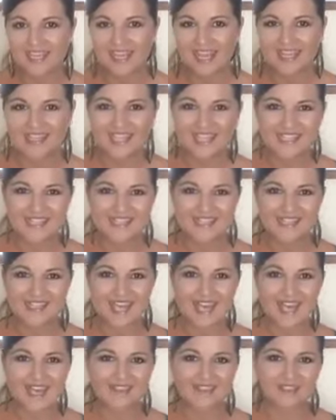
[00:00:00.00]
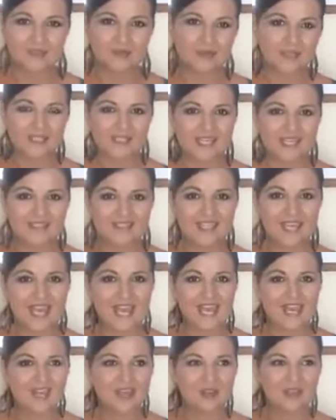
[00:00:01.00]
And then he says, or they
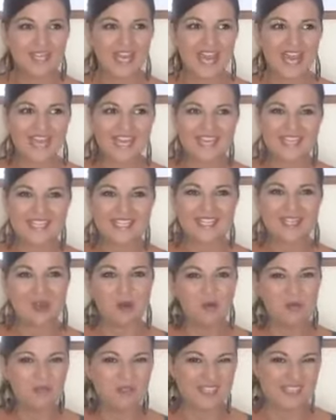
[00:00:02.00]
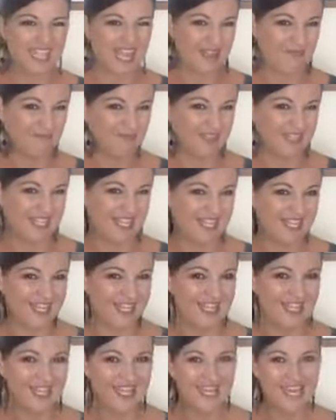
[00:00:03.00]
say, okay, it's almost empty.
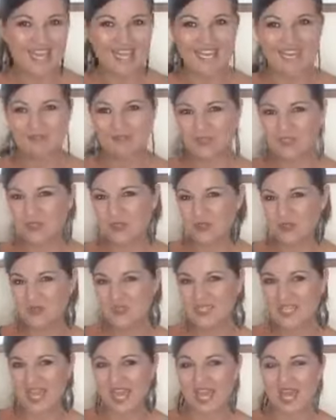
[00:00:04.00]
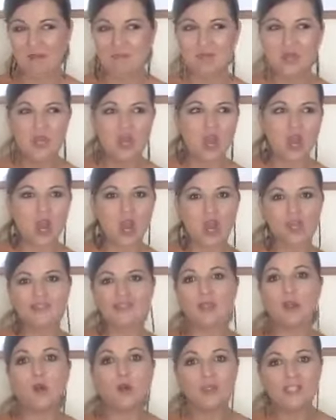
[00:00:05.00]
I never used them. The
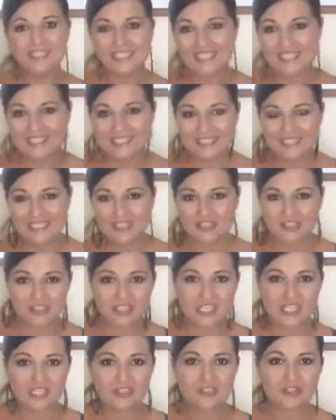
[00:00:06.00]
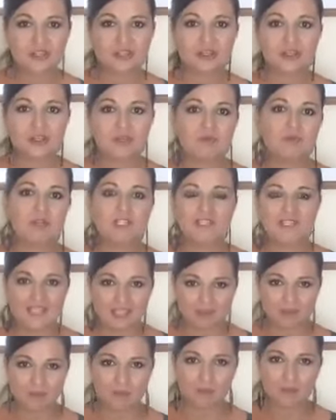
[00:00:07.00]
old English teacher
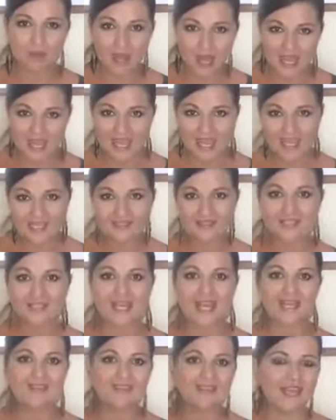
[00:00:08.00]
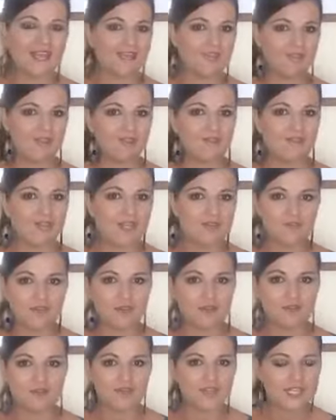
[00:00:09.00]
wanted to buy it, and we've
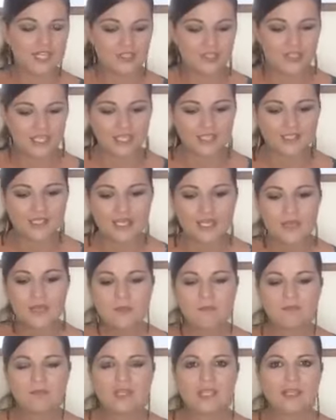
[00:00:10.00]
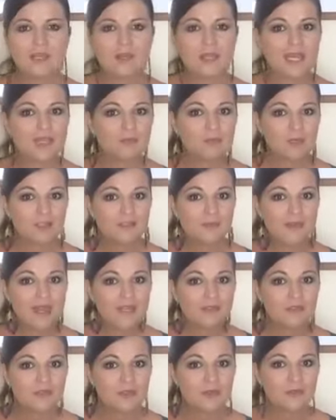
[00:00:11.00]
never finished it. And what
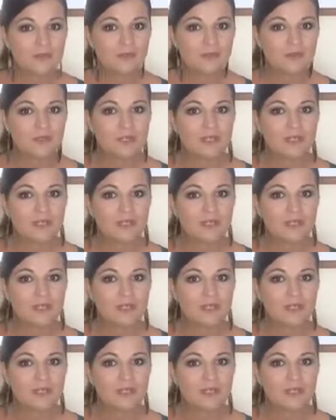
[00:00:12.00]
about you?